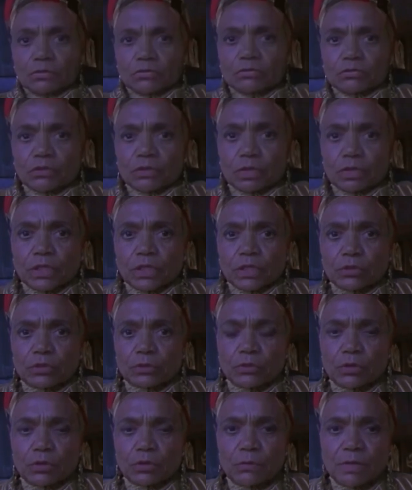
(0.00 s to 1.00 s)
you forget to
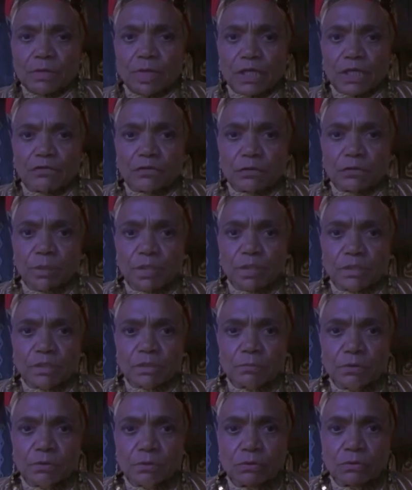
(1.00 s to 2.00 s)
come back for
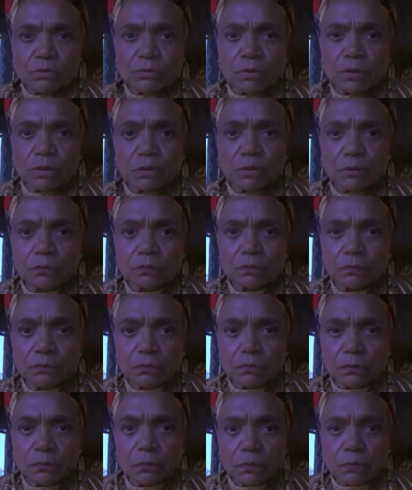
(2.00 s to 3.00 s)
Madame Zeroni,
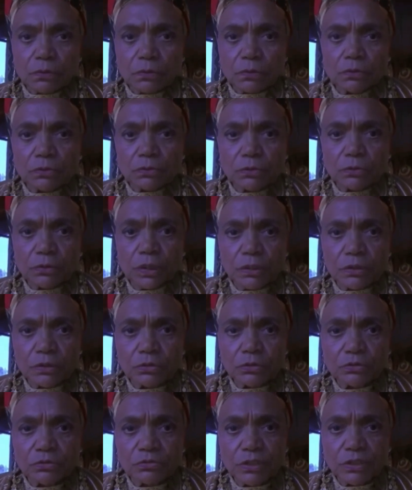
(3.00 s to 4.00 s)
you and
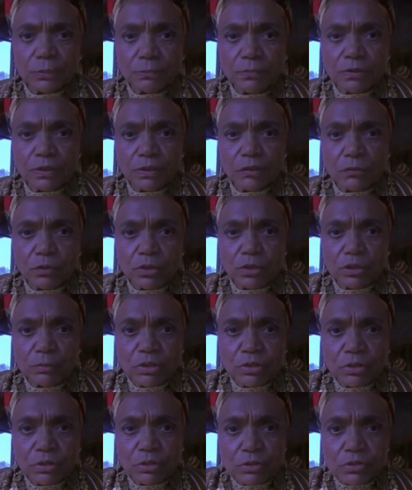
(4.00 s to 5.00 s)
your family will
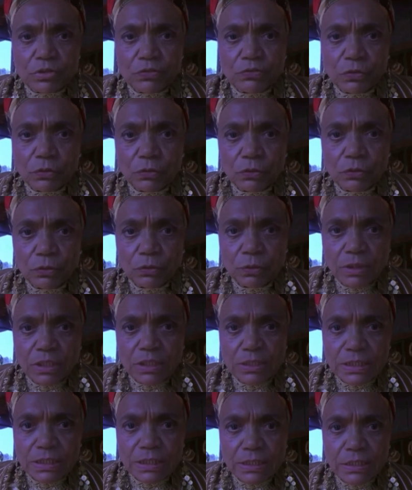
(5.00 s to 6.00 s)
for
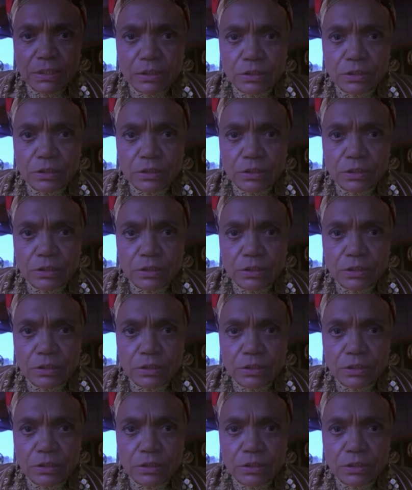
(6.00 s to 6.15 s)
always and